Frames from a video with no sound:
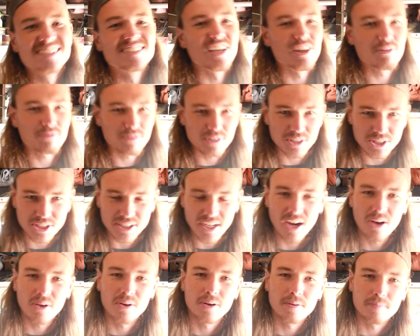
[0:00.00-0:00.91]
Same for the
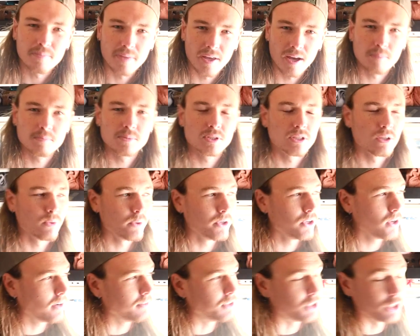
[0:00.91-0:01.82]
shower, yep. So we
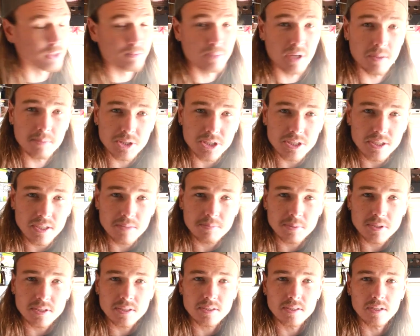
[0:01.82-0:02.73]
do have gym
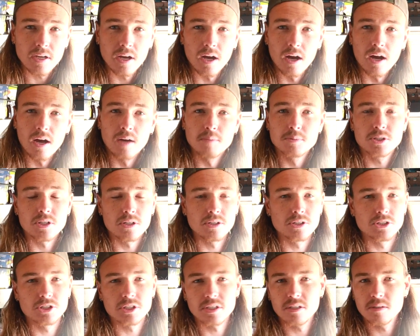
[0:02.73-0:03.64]
memberships.
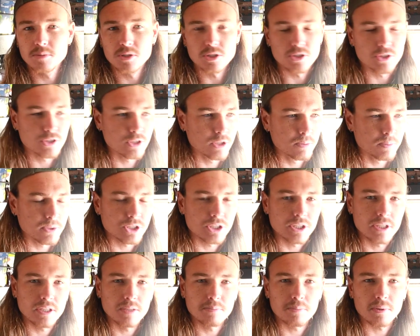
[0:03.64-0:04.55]
Certain gyms are super
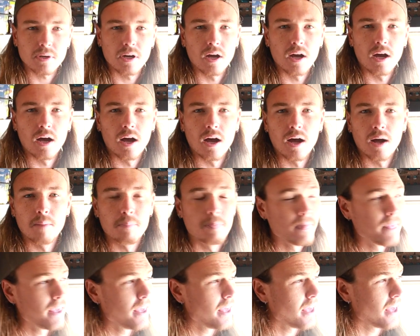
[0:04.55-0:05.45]
cheap.
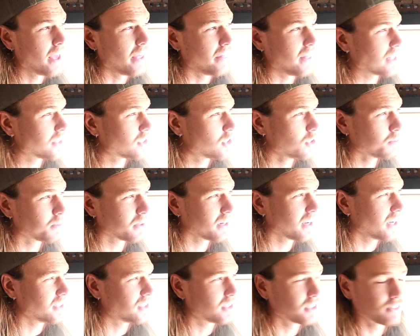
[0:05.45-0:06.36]
And that's super
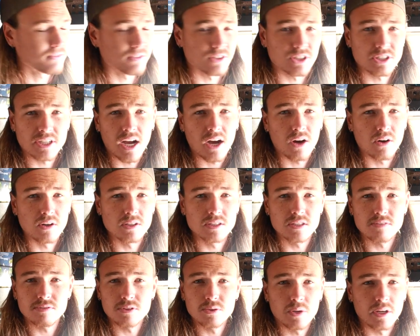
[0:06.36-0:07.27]
nice just for
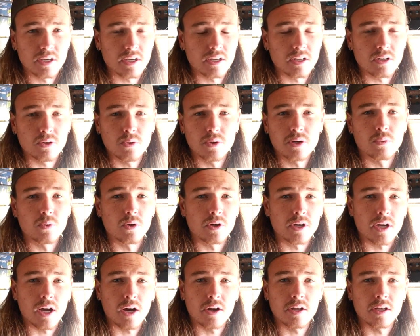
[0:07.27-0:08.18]
showers if you want to get a quick
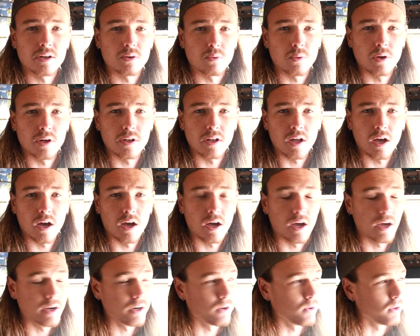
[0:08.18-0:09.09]
workout in or
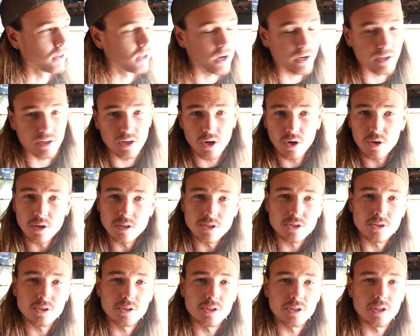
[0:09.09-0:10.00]
whatnot. I know a lot of yoga
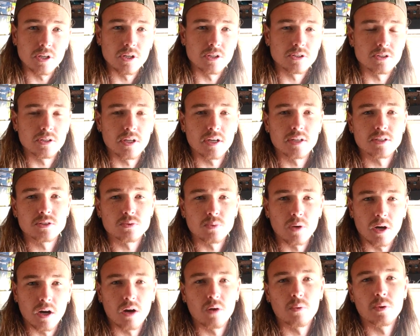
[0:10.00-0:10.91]
studios do that as
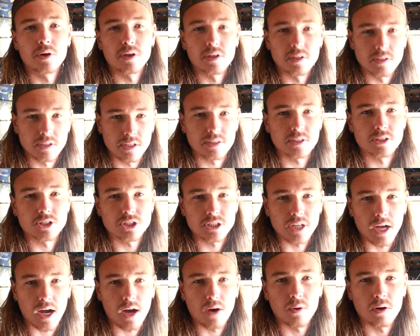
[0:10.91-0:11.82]
well, where you can get their
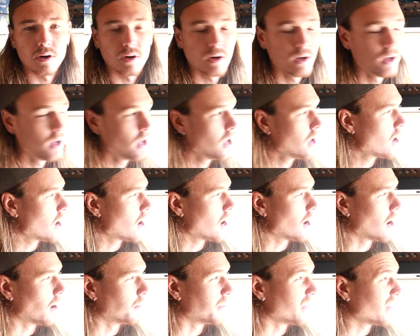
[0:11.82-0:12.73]
shower.
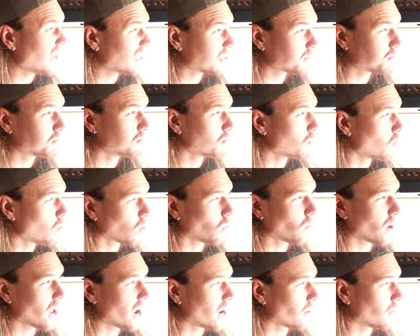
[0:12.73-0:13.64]
And that's more
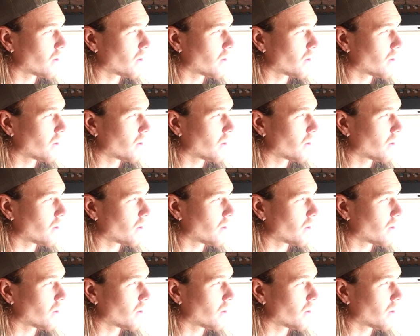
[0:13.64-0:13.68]
what I